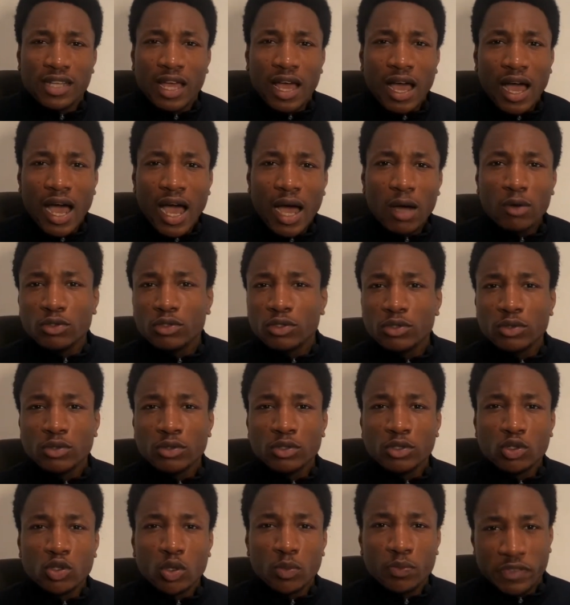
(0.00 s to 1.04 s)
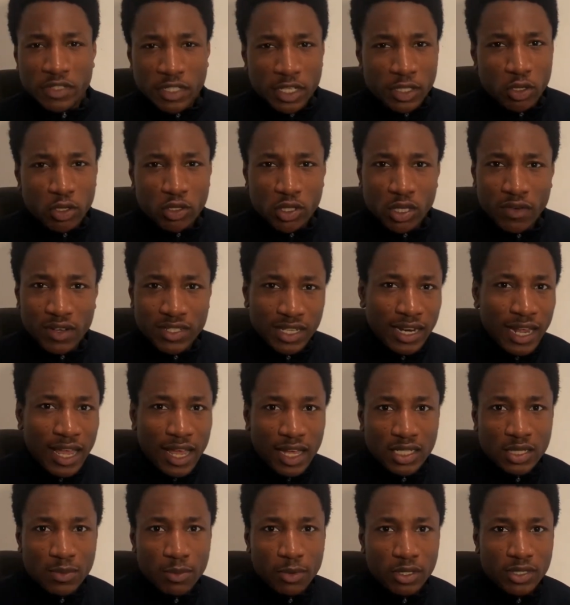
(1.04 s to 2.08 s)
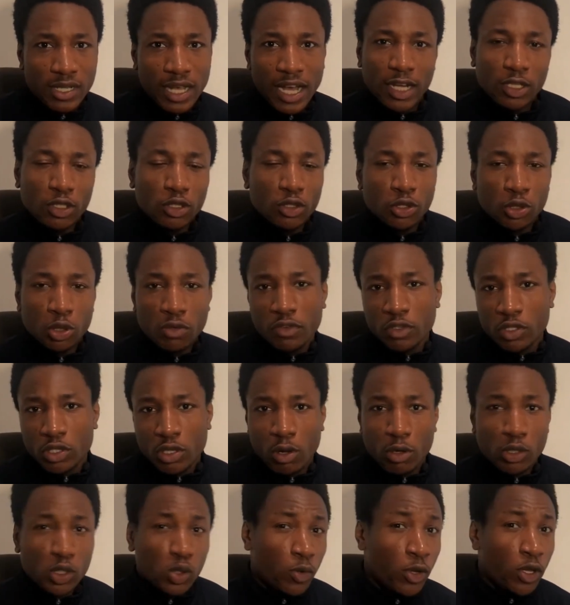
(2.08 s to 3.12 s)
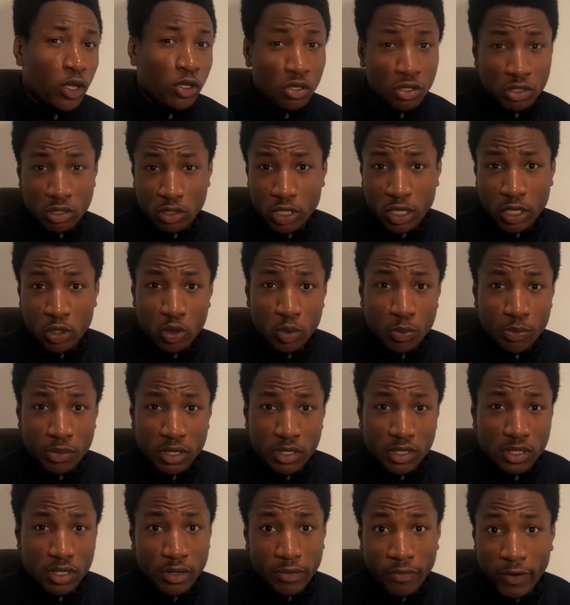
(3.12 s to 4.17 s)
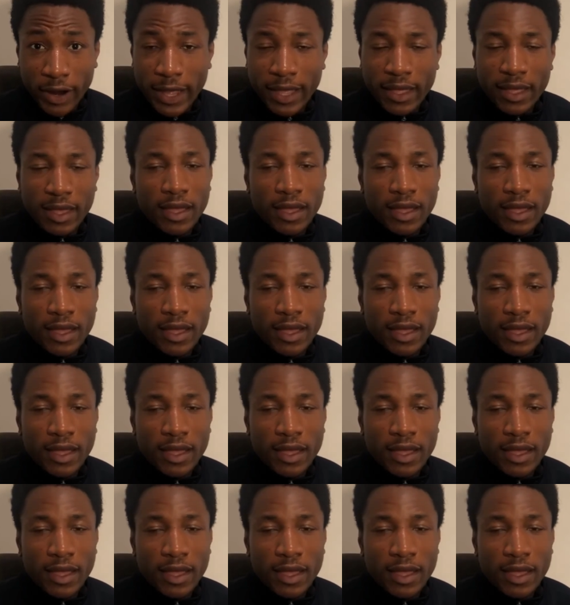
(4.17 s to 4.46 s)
How do you, present yourself as an expert? How do you show results when you're just a new person, right?